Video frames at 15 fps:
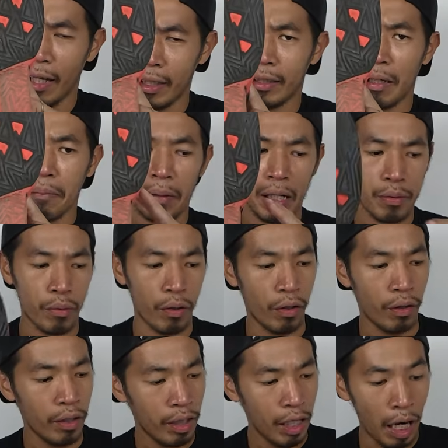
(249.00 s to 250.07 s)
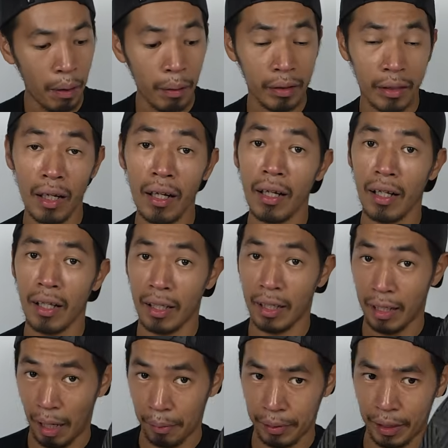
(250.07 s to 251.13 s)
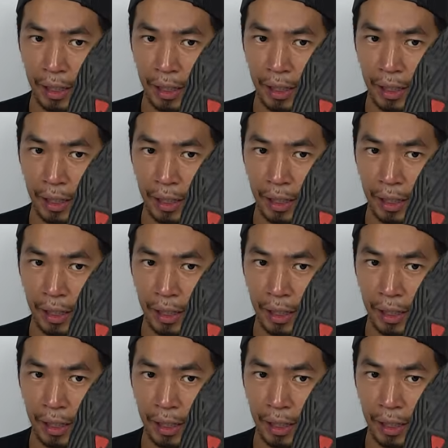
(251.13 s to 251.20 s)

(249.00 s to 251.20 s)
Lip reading: eaten much more. How about the left